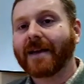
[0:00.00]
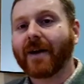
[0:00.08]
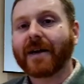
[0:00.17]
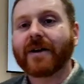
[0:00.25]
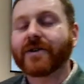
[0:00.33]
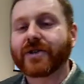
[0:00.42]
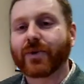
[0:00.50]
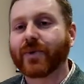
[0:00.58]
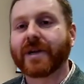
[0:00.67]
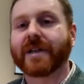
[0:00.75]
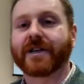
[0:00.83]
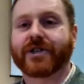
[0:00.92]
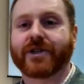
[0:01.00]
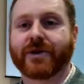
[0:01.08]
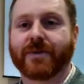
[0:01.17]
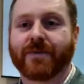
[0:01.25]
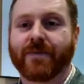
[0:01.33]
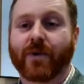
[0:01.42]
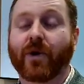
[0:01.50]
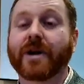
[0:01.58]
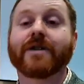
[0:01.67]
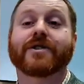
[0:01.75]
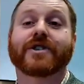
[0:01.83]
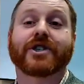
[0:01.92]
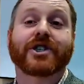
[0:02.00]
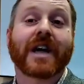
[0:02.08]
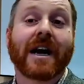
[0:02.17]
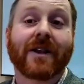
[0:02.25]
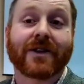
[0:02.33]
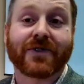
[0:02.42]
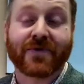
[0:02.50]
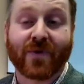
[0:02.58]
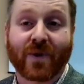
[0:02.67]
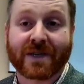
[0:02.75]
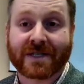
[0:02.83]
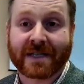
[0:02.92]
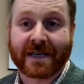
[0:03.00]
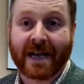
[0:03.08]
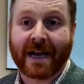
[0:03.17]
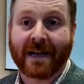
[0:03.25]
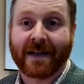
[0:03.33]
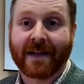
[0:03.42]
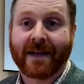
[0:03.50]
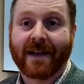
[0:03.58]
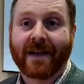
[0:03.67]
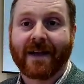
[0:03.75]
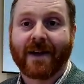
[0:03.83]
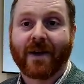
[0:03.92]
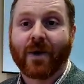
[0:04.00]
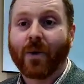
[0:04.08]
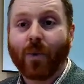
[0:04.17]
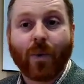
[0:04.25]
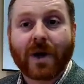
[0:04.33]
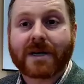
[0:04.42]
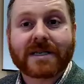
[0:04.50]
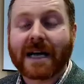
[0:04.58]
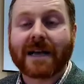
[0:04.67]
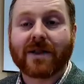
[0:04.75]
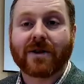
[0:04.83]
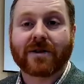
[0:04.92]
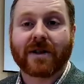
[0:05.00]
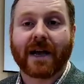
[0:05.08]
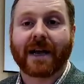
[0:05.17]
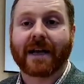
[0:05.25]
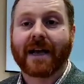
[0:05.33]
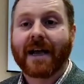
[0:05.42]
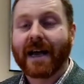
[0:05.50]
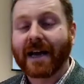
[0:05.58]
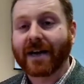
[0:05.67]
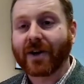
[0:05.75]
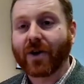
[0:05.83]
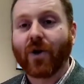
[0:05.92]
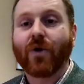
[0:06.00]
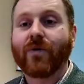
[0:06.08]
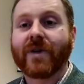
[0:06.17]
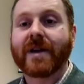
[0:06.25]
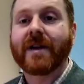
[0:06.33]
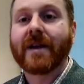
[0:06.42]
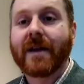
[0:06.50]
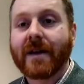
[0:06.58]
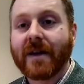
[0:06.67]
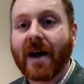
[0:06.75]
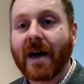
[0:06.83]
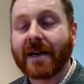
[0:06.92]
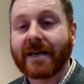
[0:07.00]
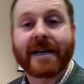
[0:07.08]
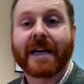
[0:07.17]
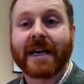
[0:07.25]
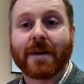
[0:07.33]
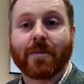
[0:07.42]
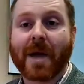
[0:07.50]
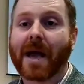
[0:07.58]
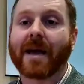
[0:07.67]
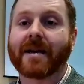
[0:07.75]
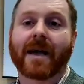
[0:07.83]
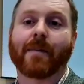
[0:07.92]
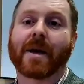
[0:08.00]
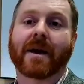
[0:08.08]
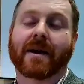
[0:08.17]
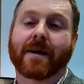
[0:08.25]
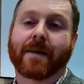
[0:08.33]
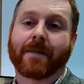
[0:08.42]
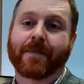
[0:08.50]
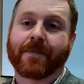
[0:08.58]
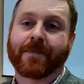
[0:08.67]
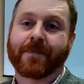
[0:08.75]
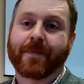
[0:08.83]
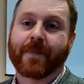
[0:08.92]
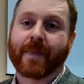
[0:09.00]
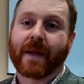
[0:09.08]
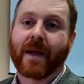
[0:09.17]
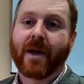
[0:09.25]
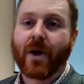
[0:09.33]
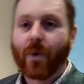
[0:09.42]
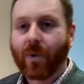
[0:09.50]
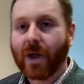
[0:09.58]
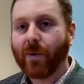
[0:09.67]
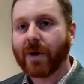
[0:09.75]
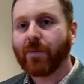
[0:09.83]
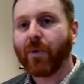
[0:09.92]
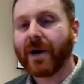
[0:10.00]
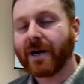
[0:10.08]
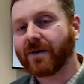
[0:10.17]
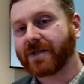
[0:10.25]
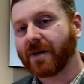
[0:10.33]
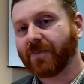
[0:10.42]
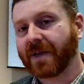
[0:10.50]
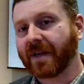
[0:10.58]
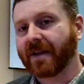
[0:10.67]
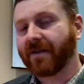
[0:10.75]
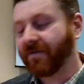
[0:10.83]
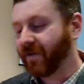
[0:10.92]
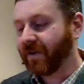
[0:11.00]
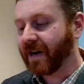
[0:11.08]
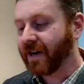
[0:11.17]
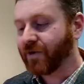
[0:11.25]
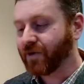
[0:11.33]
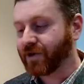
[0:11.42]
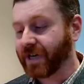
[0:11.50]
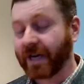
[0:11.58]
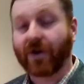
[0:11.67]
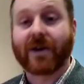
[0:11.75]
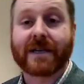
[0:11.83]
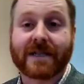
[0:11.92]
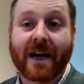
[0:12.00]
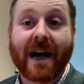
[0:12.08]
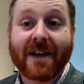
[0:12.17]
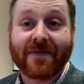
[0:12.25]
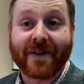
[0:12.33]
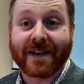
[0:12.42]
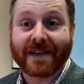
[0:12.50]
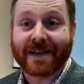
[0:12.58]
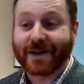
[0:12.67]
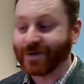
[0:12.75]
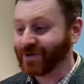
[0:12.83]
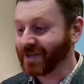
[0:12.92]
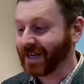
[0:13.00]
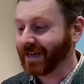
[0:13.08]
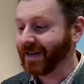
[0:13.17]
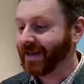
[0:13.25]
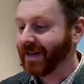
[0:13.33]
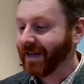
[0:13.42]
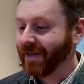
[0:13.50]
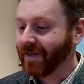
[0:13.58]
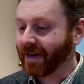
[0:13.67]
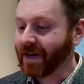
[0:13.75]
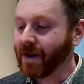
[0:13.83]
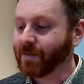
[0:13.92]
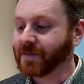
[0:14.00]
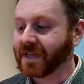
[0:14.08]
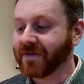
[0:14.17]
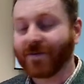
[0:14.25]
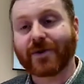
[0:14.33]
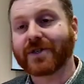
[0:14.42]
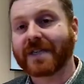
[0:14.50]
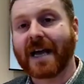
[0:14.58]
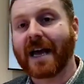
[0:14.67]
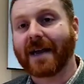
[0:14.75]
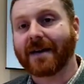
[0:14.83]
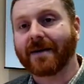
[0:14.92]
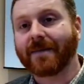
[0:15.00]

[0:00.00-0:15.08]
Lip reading: Now here's the real issue, or here's the challenge for us today. What does that look like in a COVID-19 pandemic? Well, I want to point out something very interesting, or at least I find it interesting, that comes in verse 10.